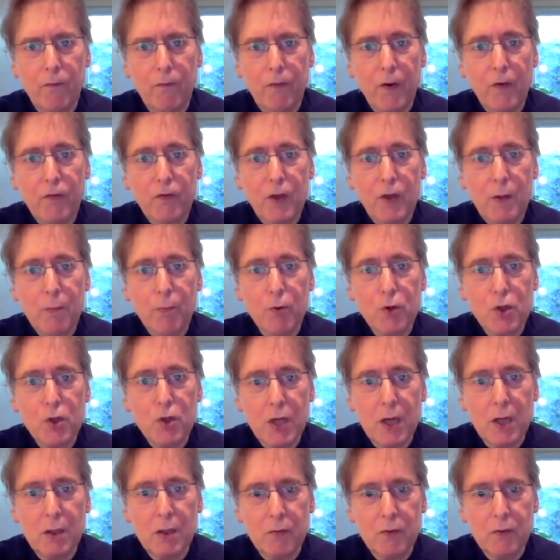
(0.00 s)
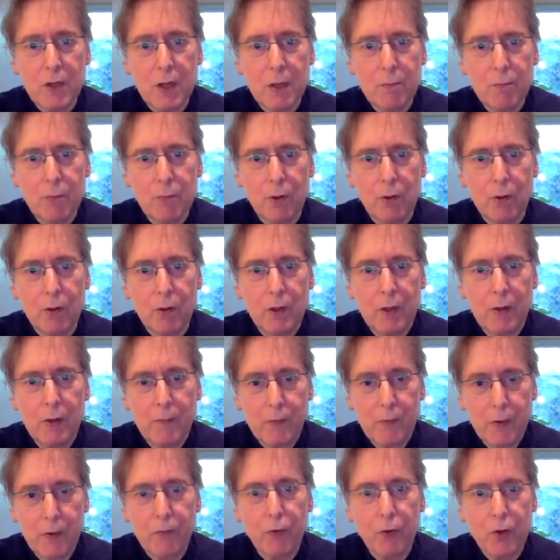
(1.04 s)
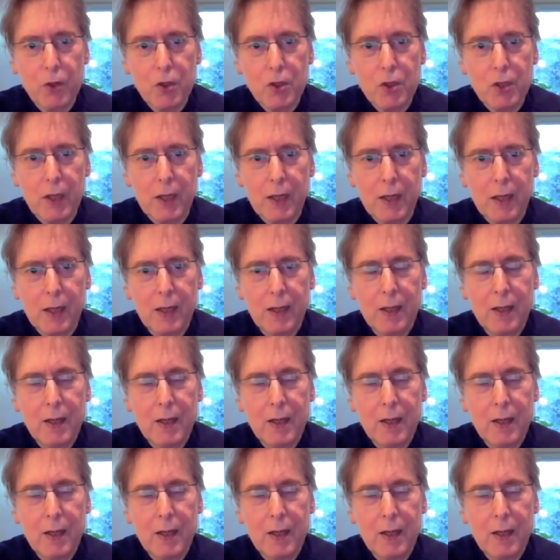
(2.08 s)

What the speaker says: 50% of tempo the first day,